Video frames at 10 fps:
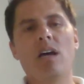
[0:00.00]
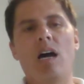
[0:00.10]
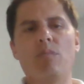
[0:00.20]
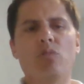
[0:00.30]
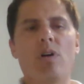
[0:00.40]

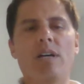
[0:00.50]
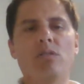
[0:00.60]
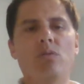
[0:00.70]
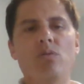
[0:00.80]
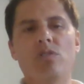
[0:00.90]
I'm trying
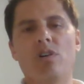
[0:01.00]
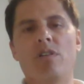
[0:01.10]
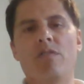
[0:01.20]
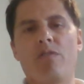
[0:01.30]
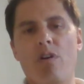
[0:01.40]
to do
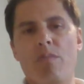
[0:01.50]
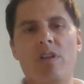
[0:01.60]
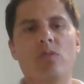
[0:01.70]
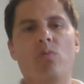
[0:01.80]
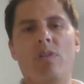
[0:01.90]
certain
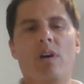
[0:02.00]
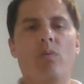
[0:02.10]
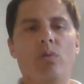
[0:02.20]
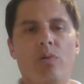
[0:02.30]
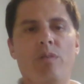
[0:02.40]
ferments with
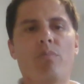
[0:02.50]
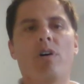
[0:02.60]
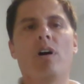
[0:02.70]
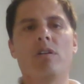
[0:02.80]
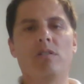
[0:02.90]
Ecuadorian
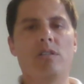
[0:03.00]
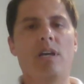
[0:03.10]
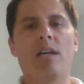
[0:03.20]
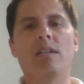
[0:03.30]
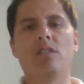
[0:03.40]
products,
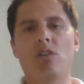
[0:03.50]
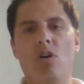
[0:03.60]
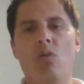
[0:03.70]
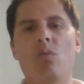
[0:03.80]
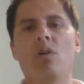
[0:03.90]
and
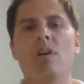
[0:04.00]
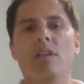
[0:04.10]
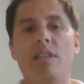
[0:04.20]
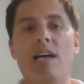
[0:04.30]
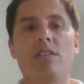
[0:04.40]
so
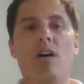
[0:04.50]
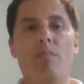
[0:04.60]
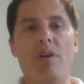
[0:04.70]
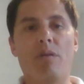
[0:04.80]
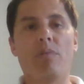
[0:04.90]
that
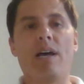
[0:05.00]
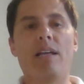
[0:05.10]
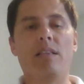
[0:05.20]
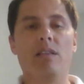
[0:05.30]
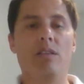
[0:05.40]
topic applied